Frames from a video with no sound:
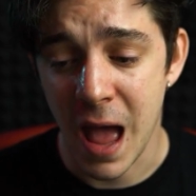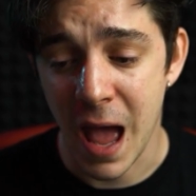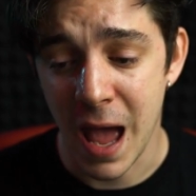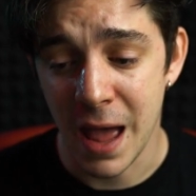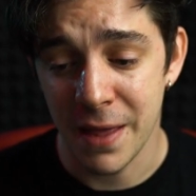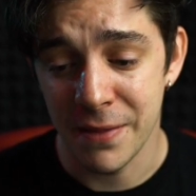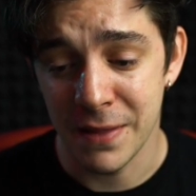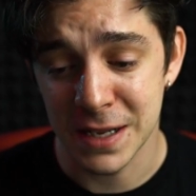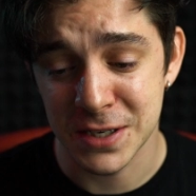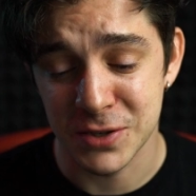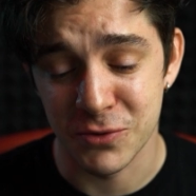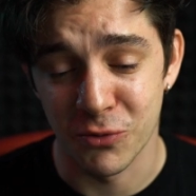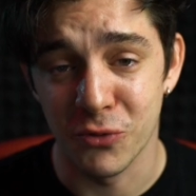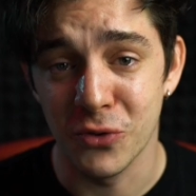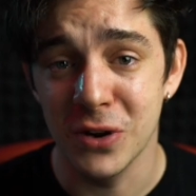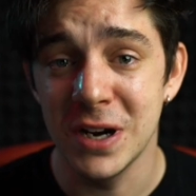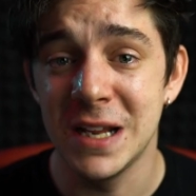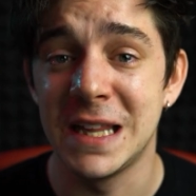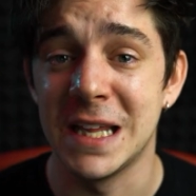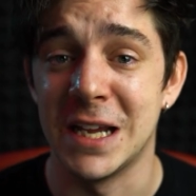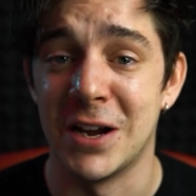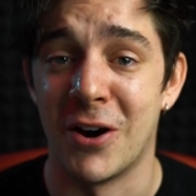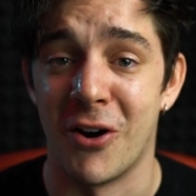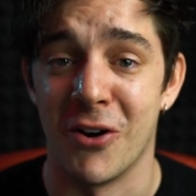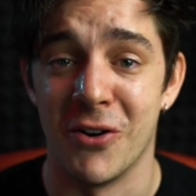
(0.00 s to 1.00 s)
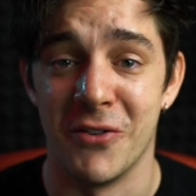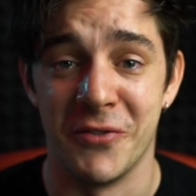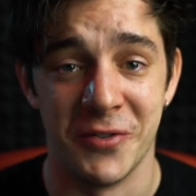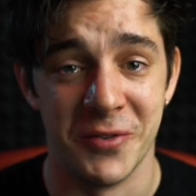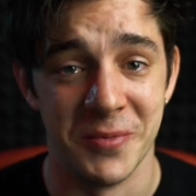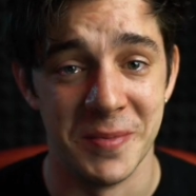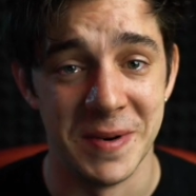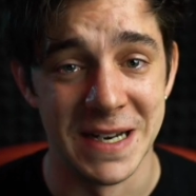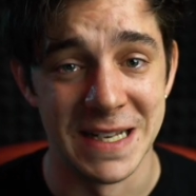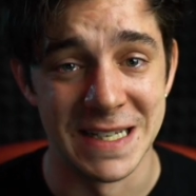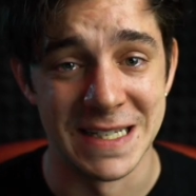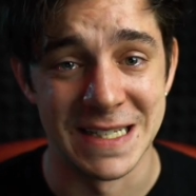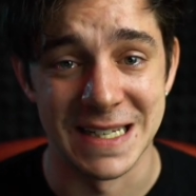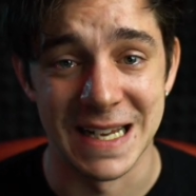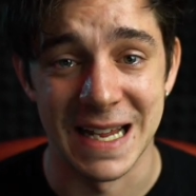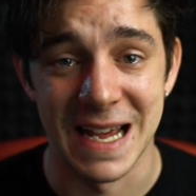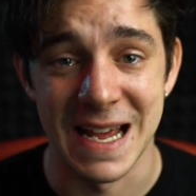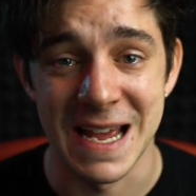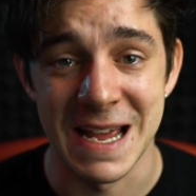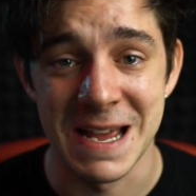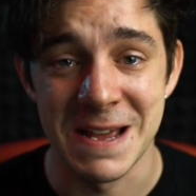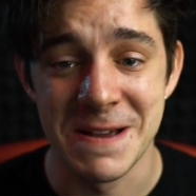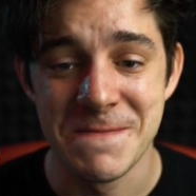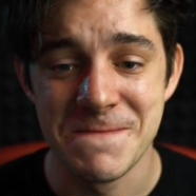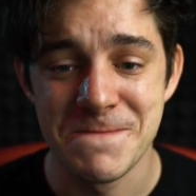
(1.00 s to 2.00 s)
And that's really hard for me to
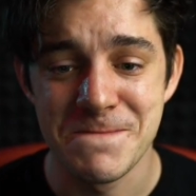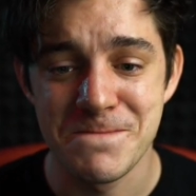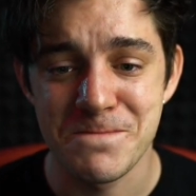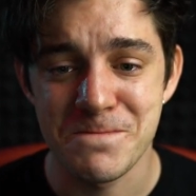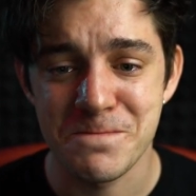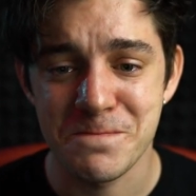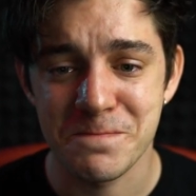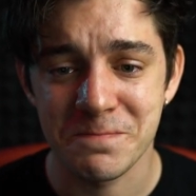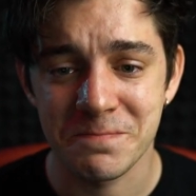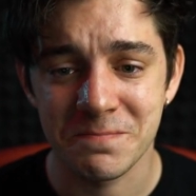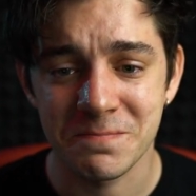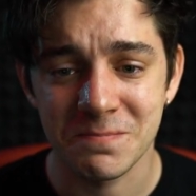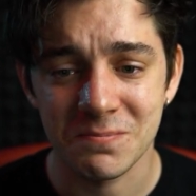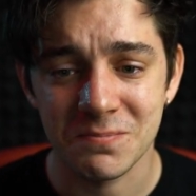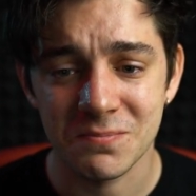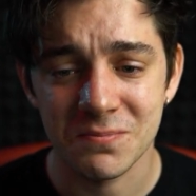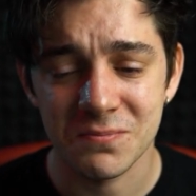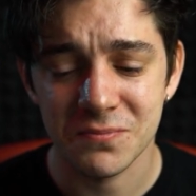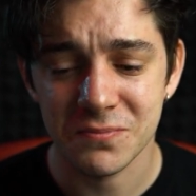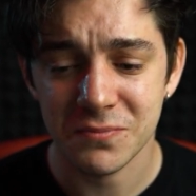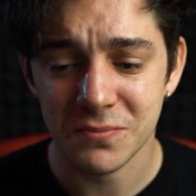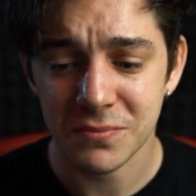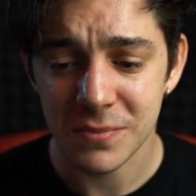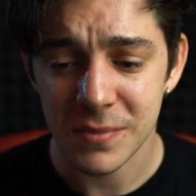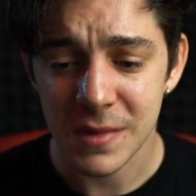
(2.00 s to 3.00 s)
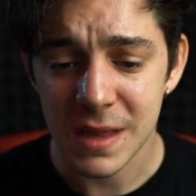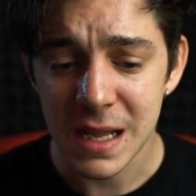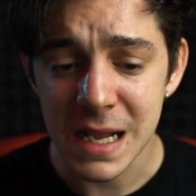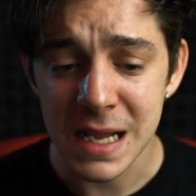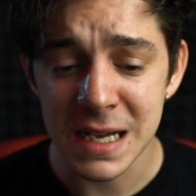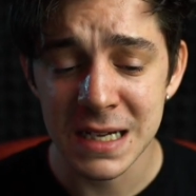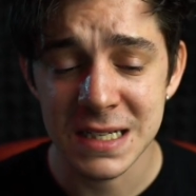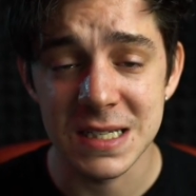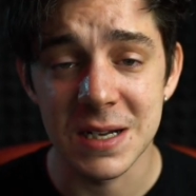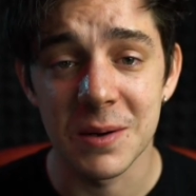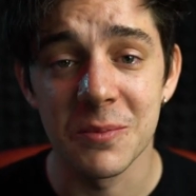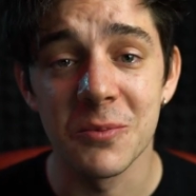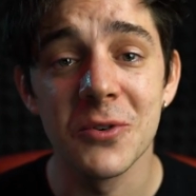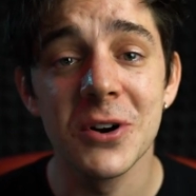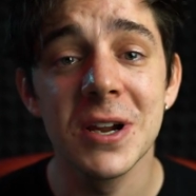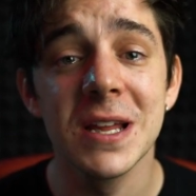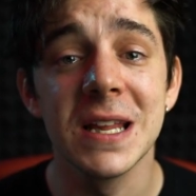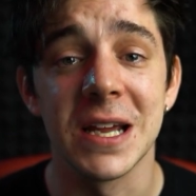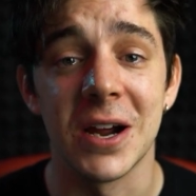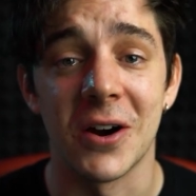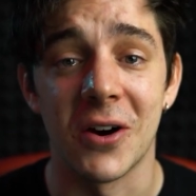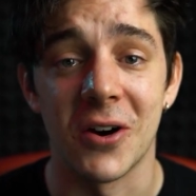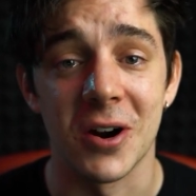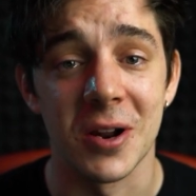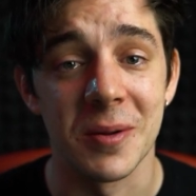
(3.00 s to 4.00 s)
say because I'm
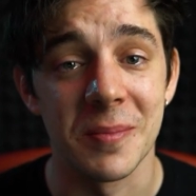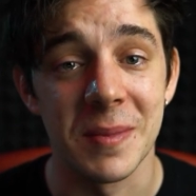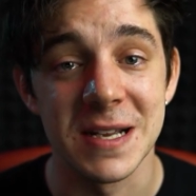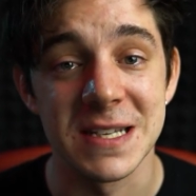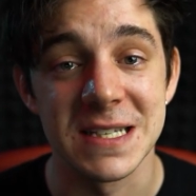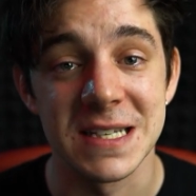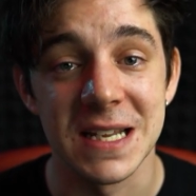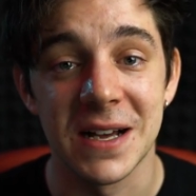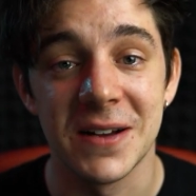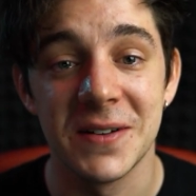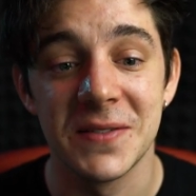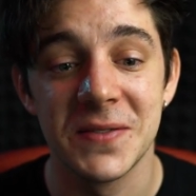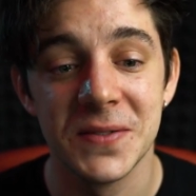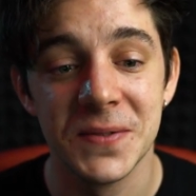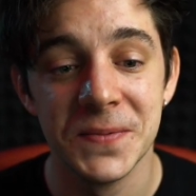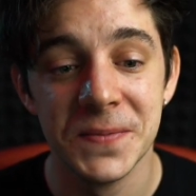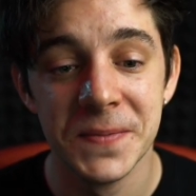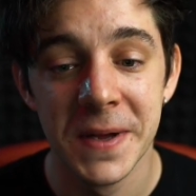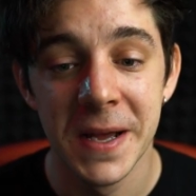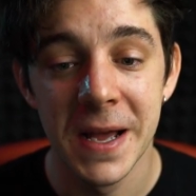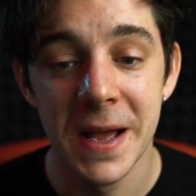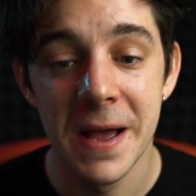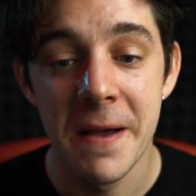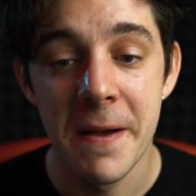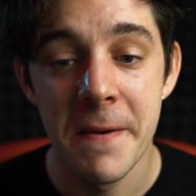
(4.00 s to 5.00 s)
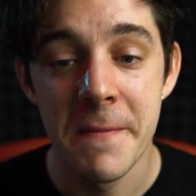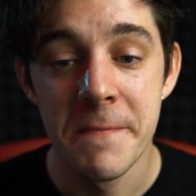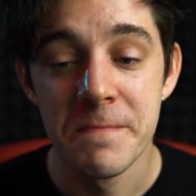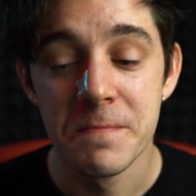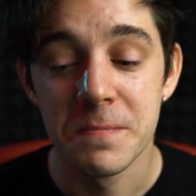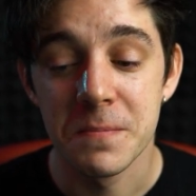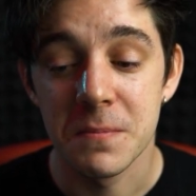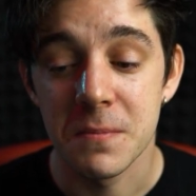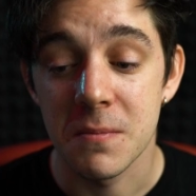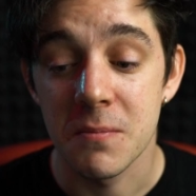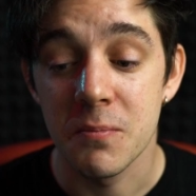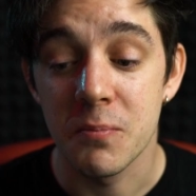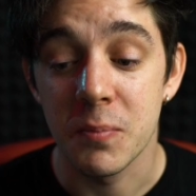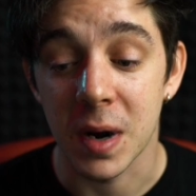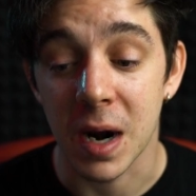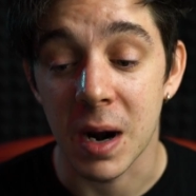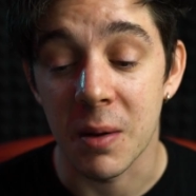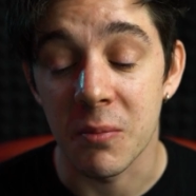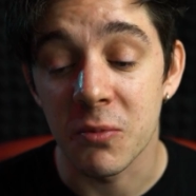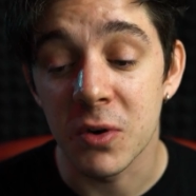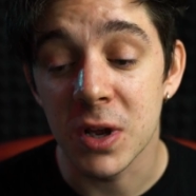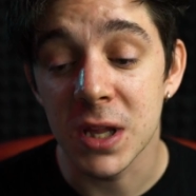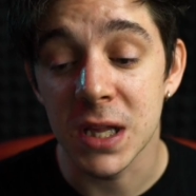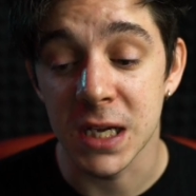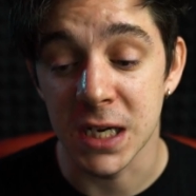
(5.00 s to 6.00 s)
really hard on myself, but
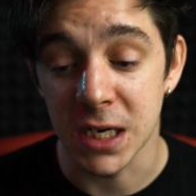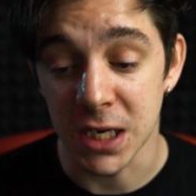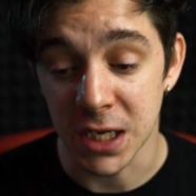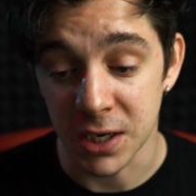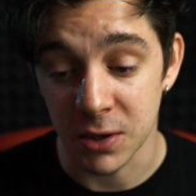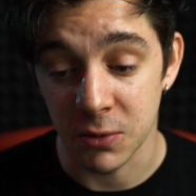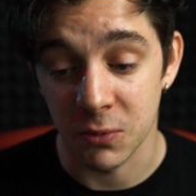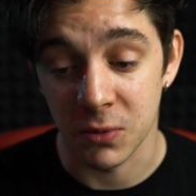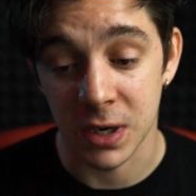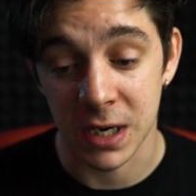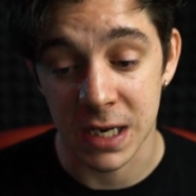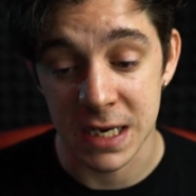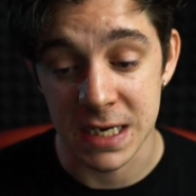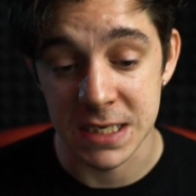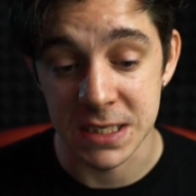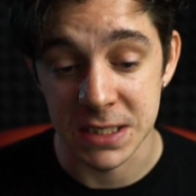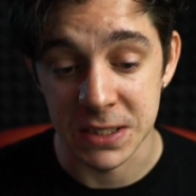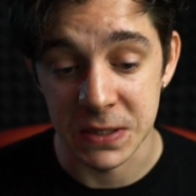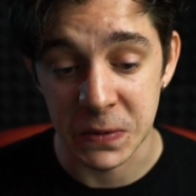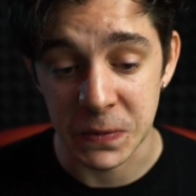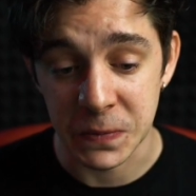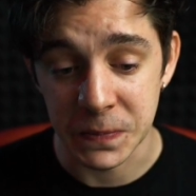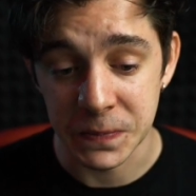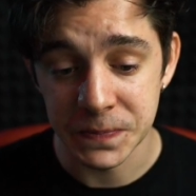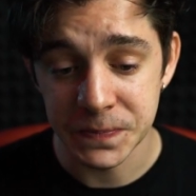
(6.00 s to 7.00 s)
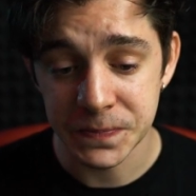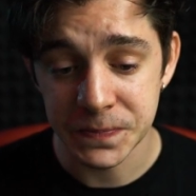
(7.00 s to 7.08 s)
I'm really good at what I do.